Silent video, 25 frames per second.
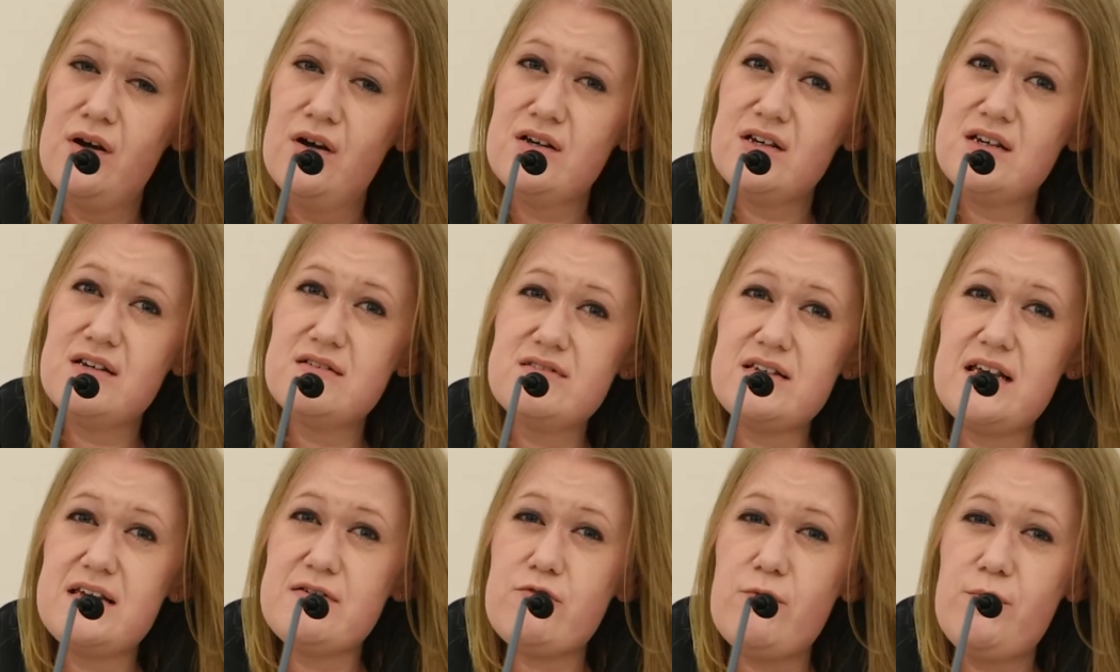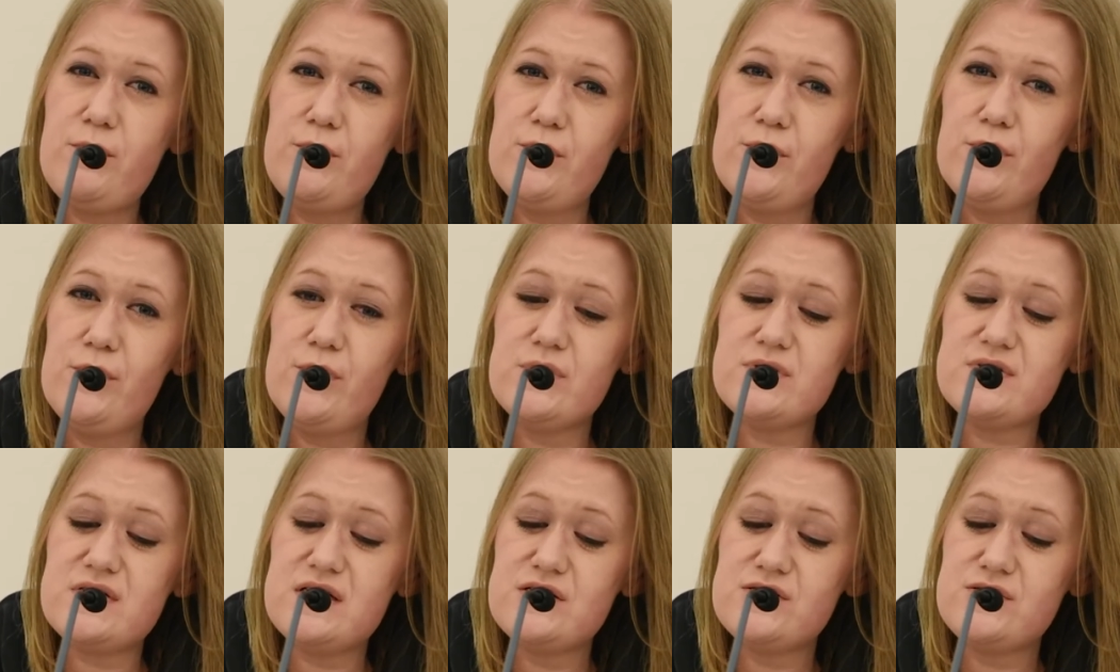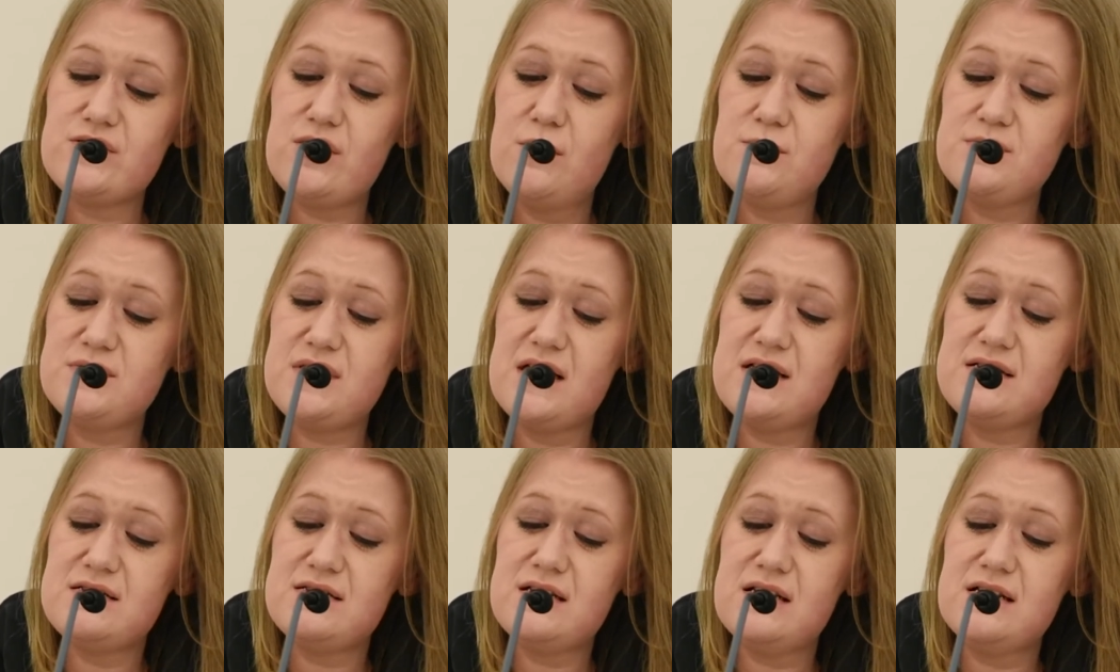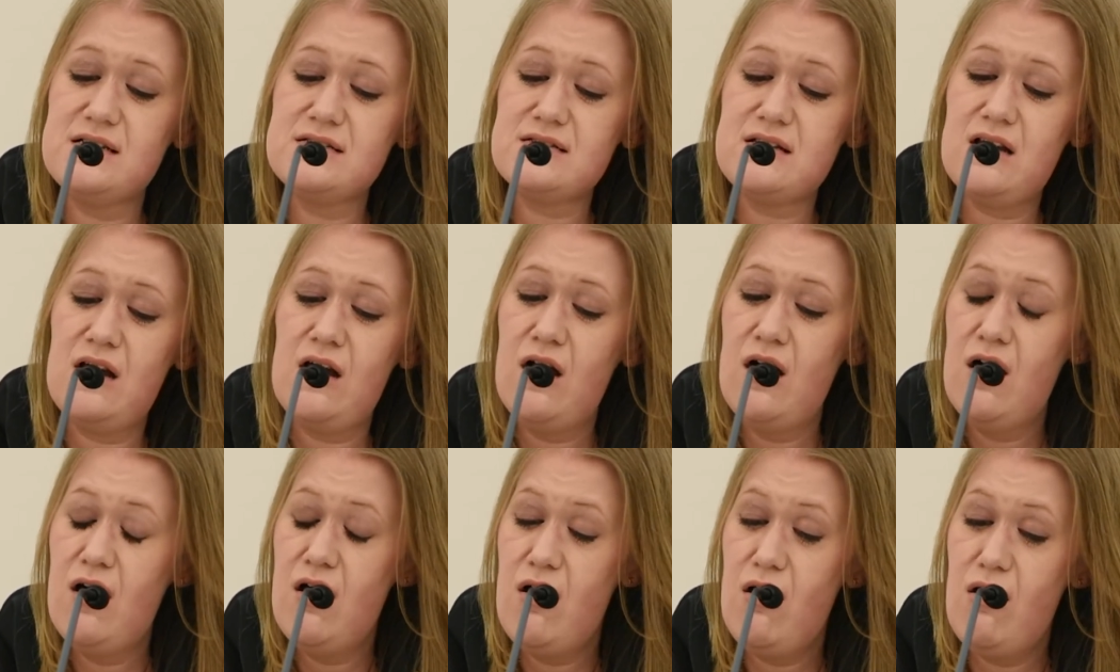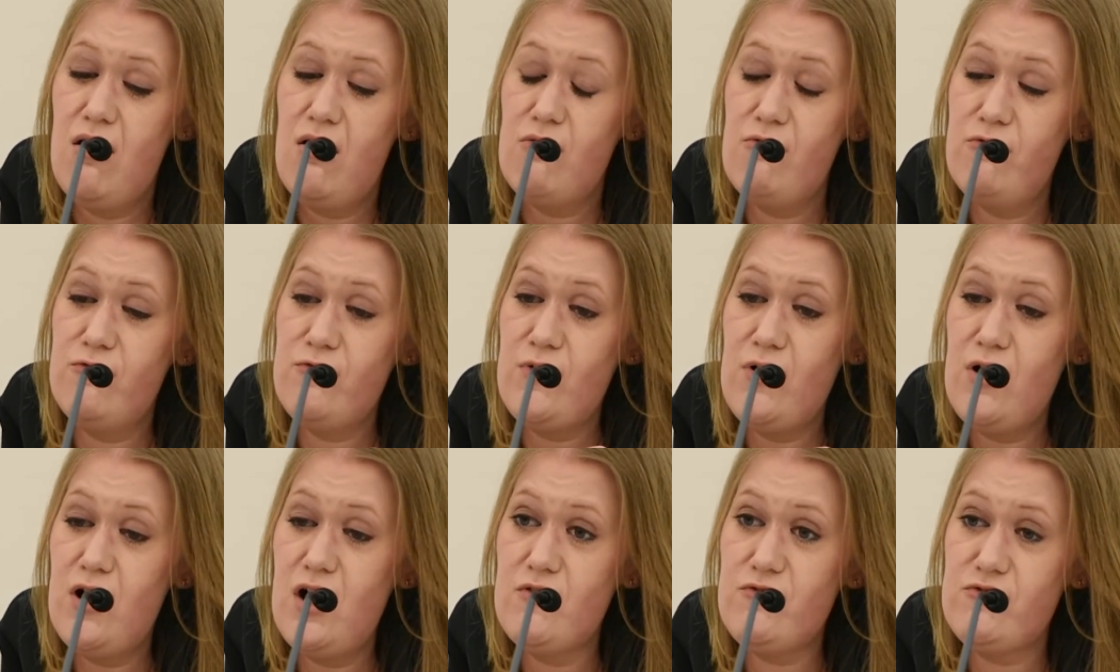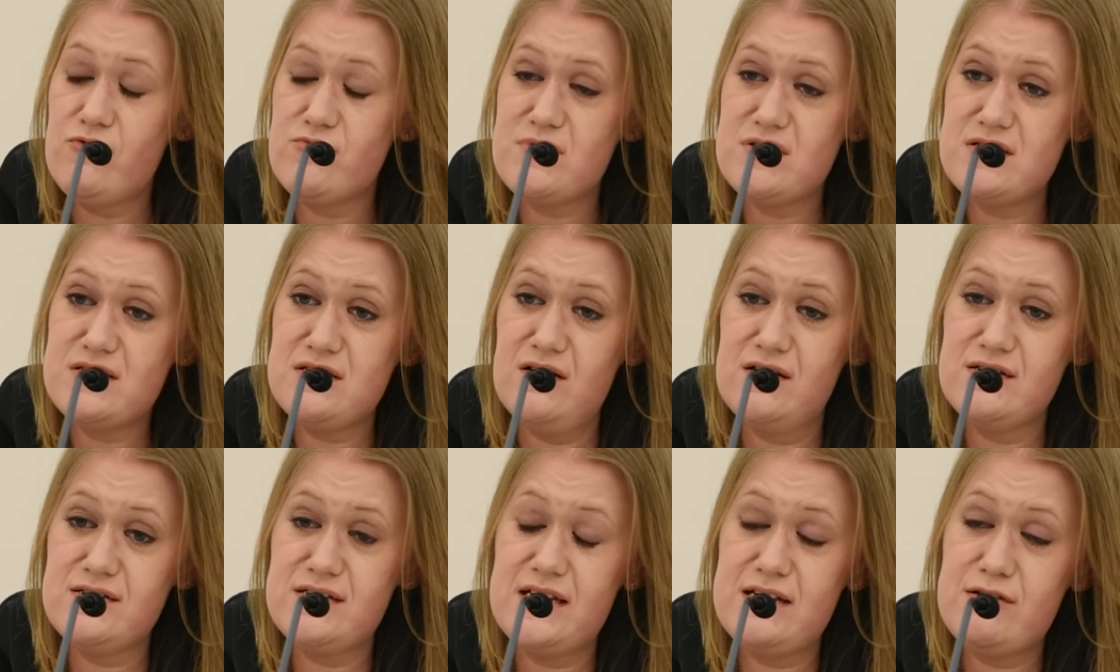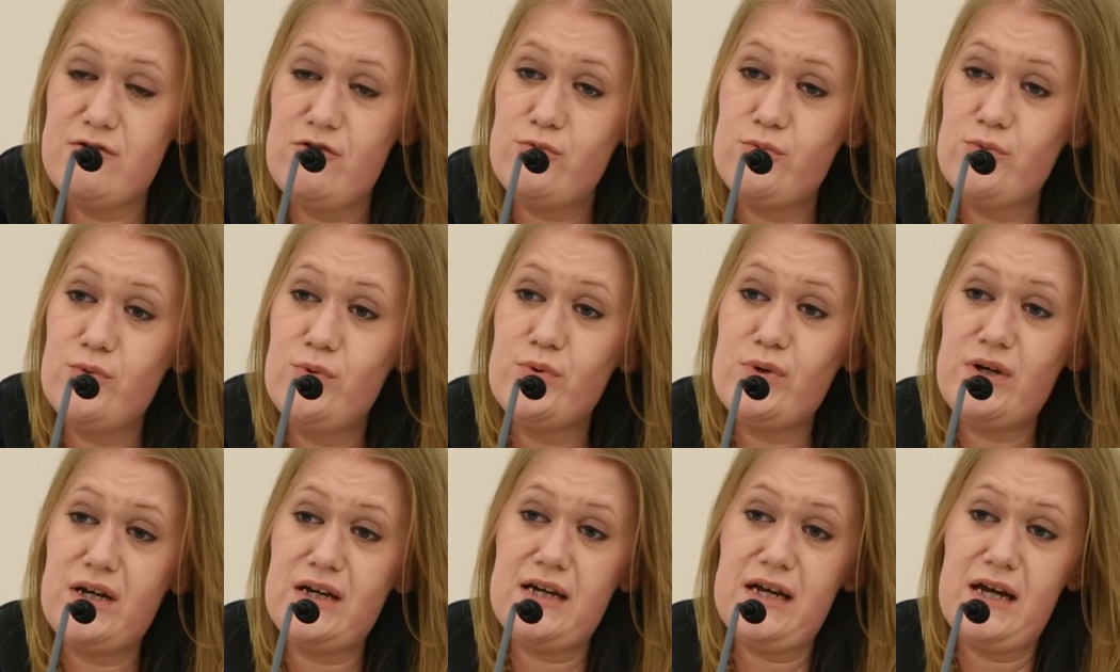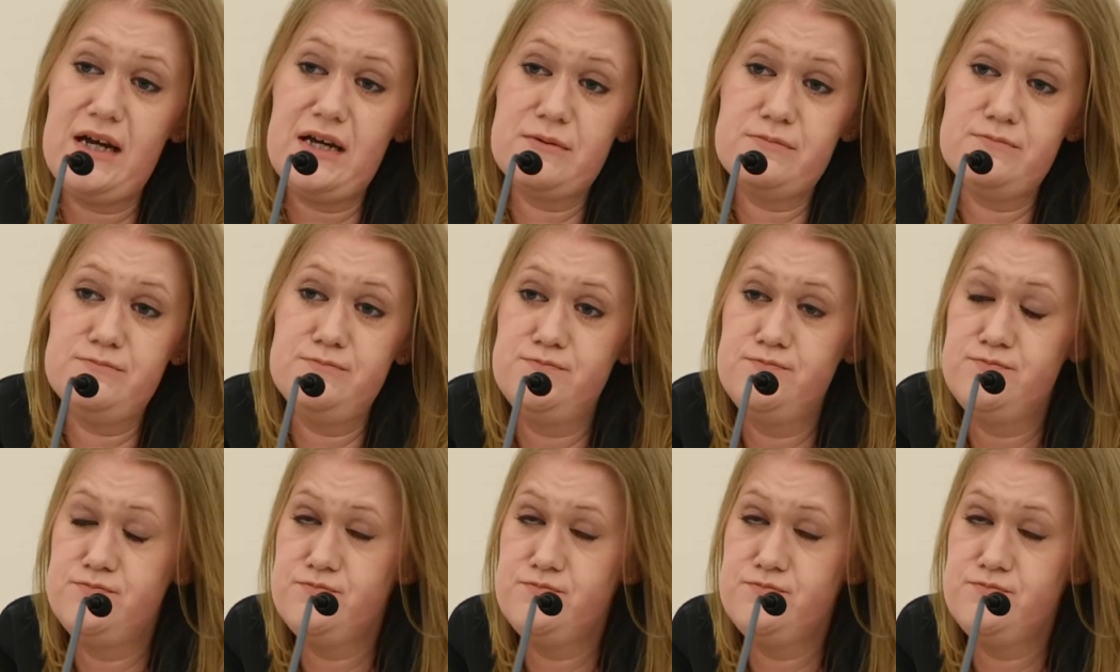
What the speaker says: You see reports in job centres of far from this idea of walking in,